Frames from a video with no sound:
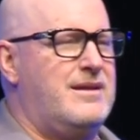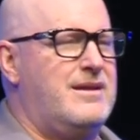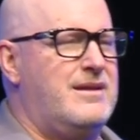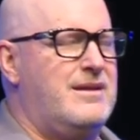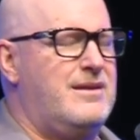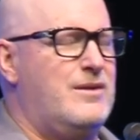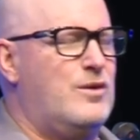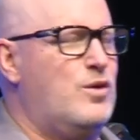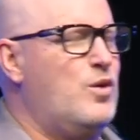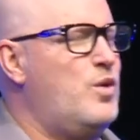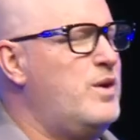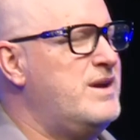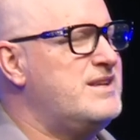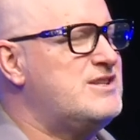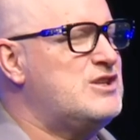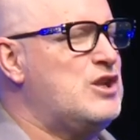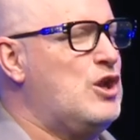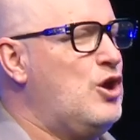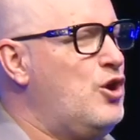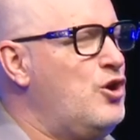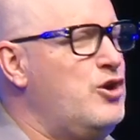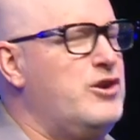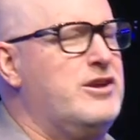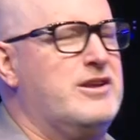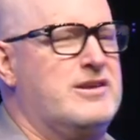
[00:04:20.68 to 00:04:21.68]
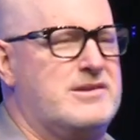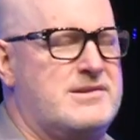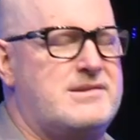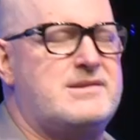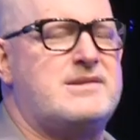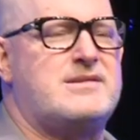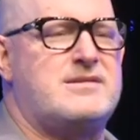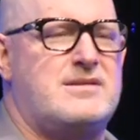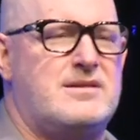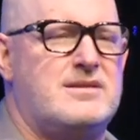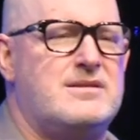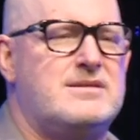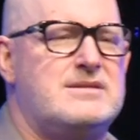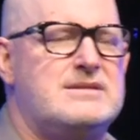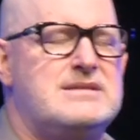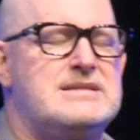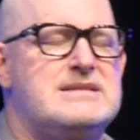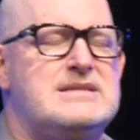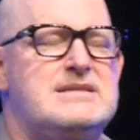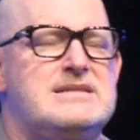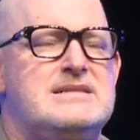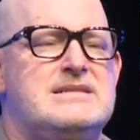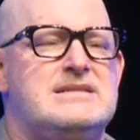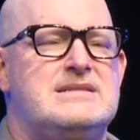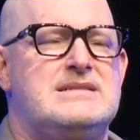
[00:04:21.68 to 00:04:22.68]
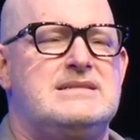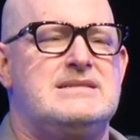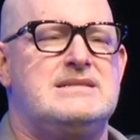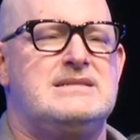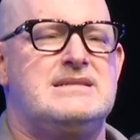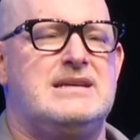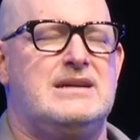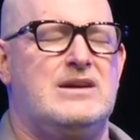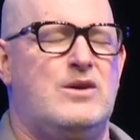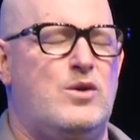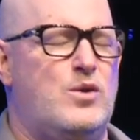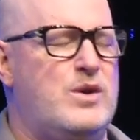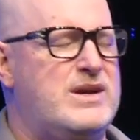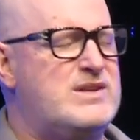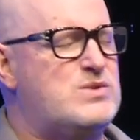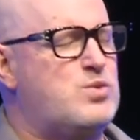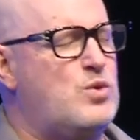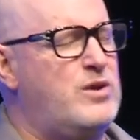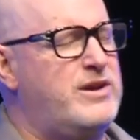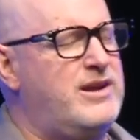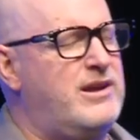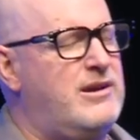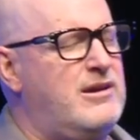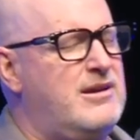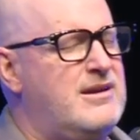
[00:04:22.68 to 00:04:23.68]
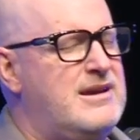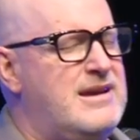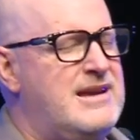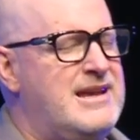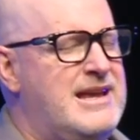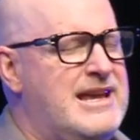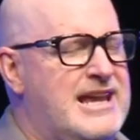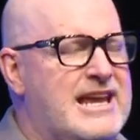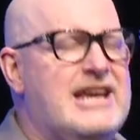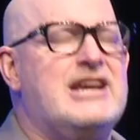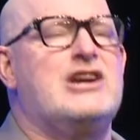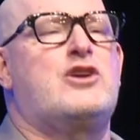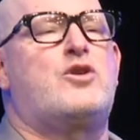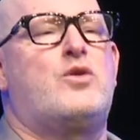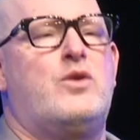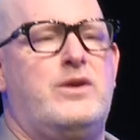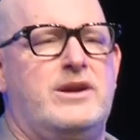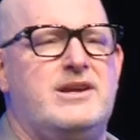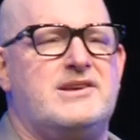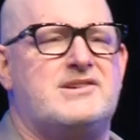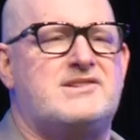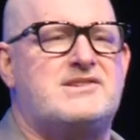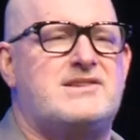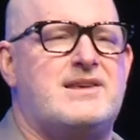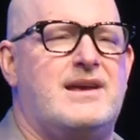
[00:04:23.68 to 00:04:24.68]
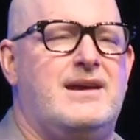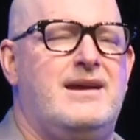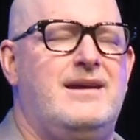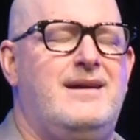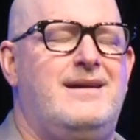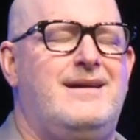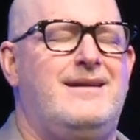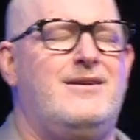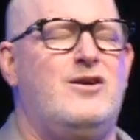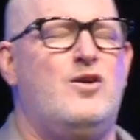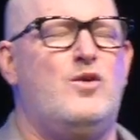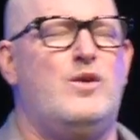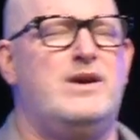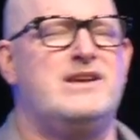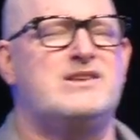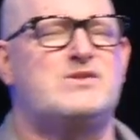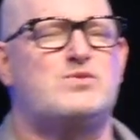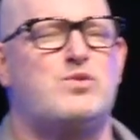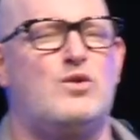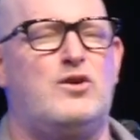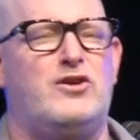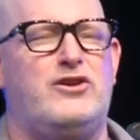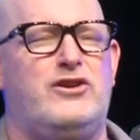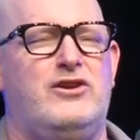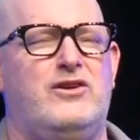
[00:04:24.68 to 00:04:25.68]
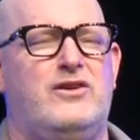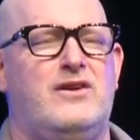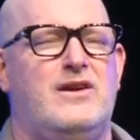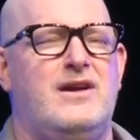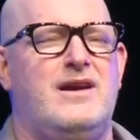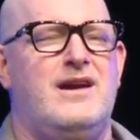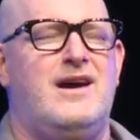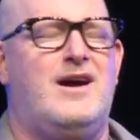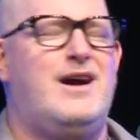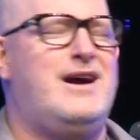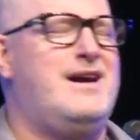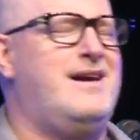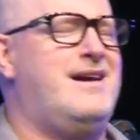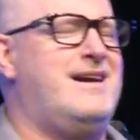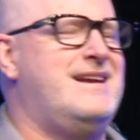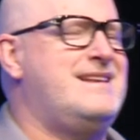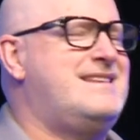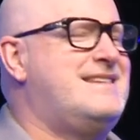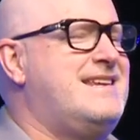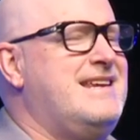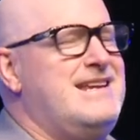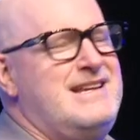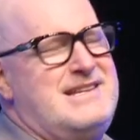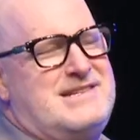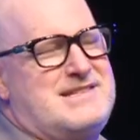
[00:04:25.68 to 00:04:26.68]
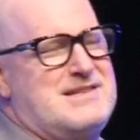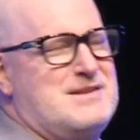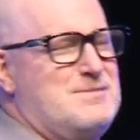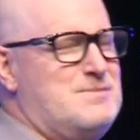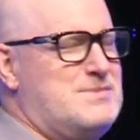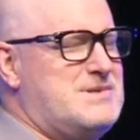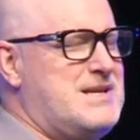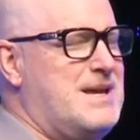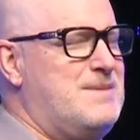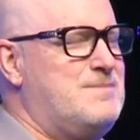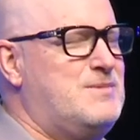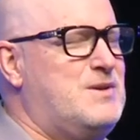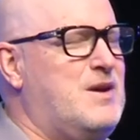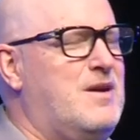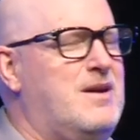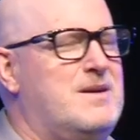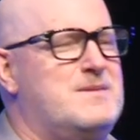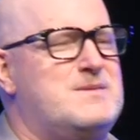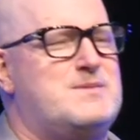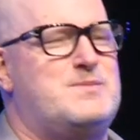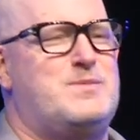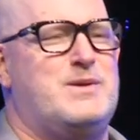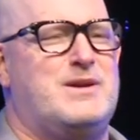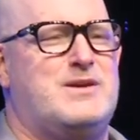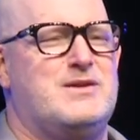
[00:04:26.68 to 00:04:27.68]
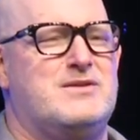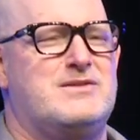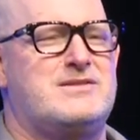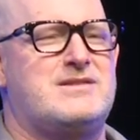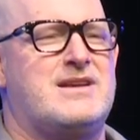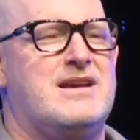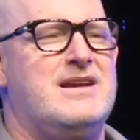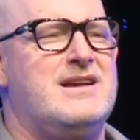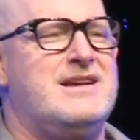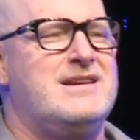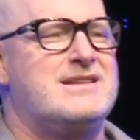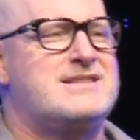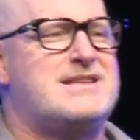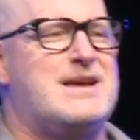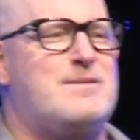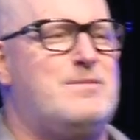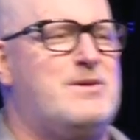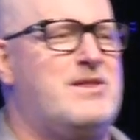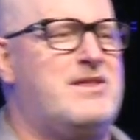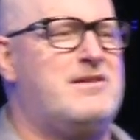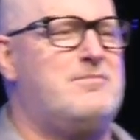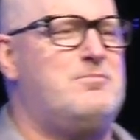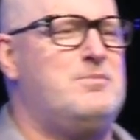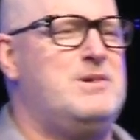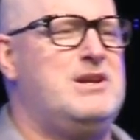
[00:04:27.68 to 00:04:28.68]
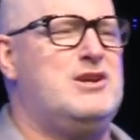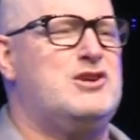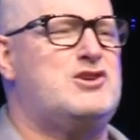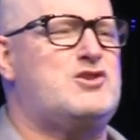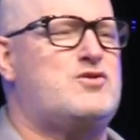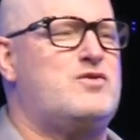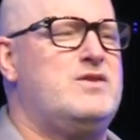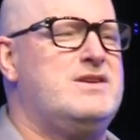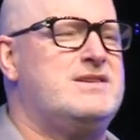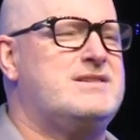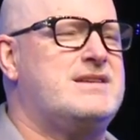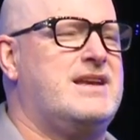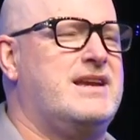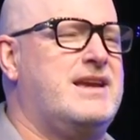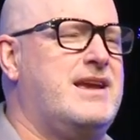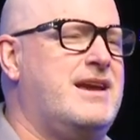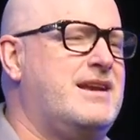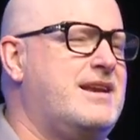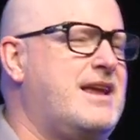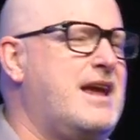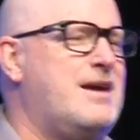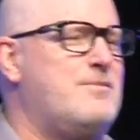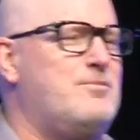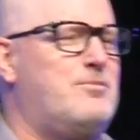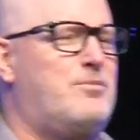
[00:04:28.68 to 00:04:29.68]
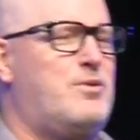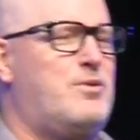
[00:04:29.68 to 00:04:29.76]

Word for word: They're always learners. They always want to increase. They uh, always want to. I, I, tease them sometimes because some of the ministries they get come